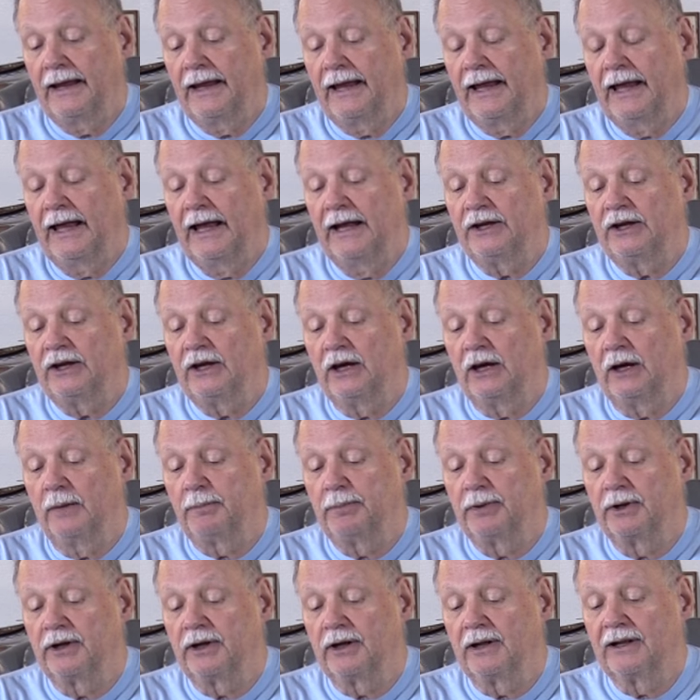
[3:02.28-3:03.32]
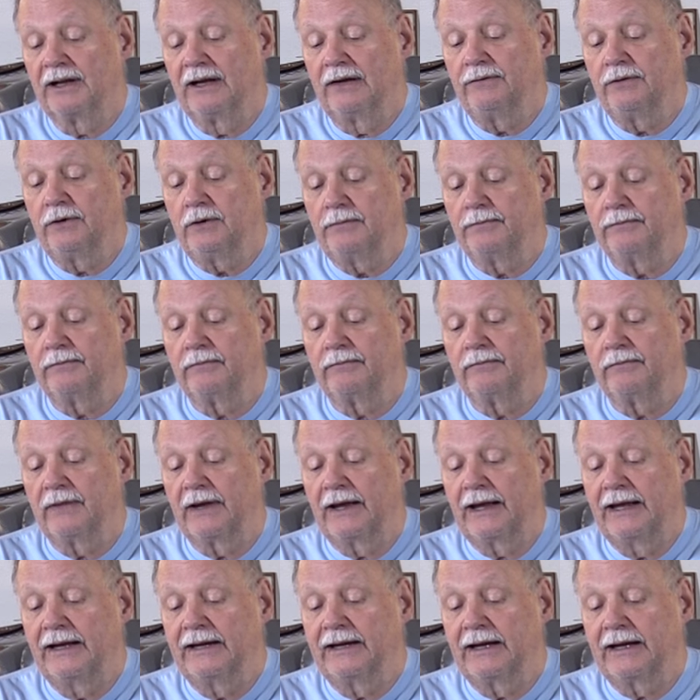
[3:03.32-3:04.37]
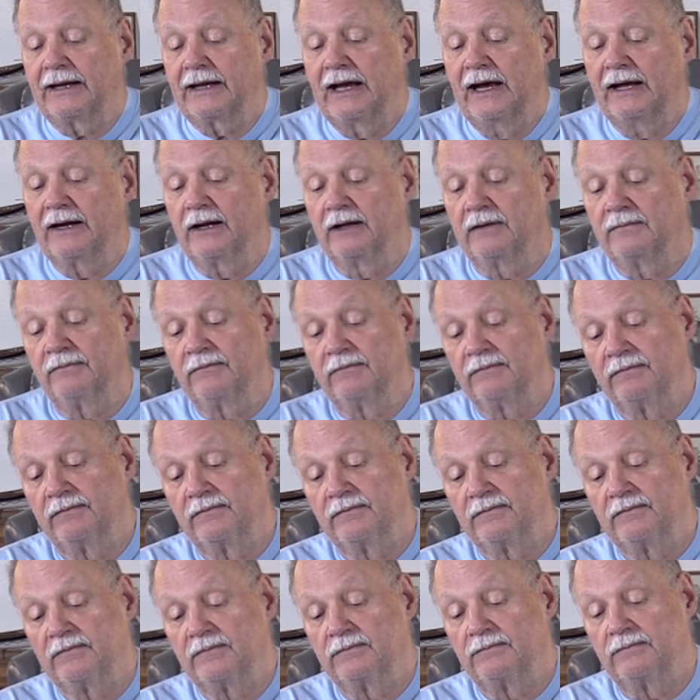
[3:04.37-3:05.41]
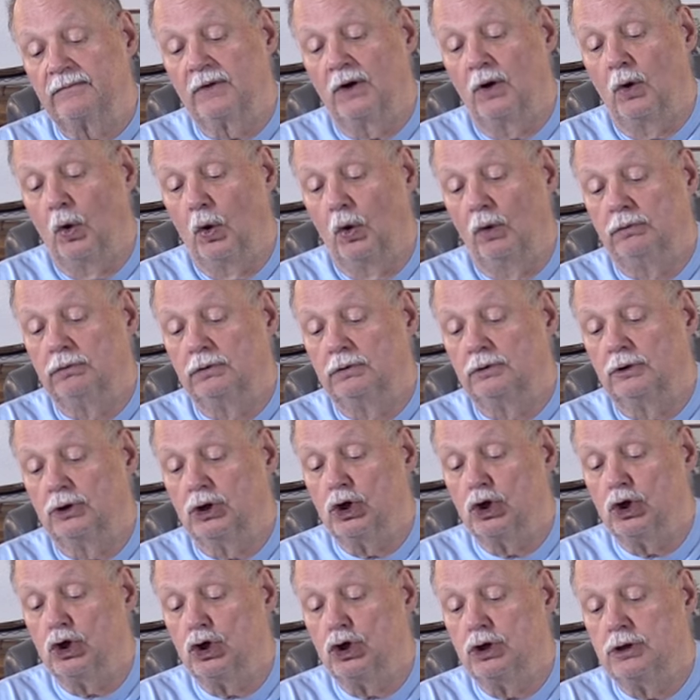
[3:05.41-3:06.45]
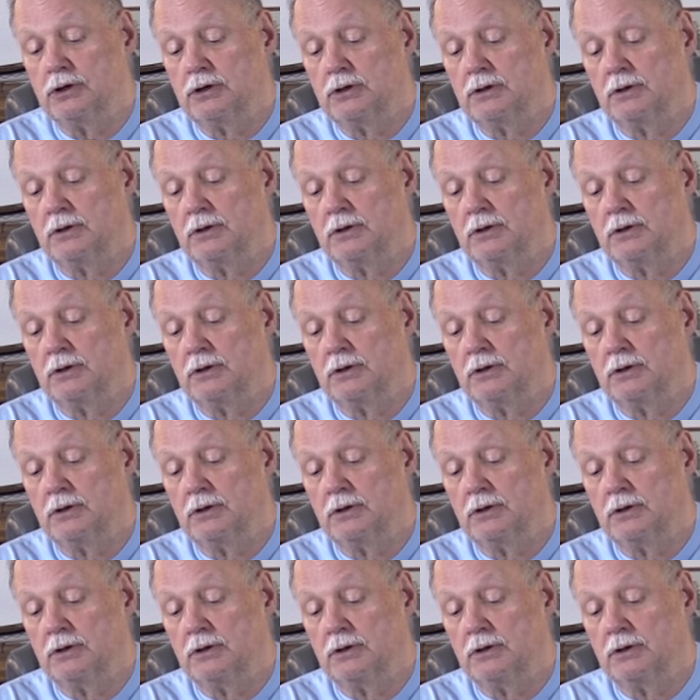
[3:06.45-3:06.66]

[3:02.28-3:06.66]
and you put a level and it kind of oh,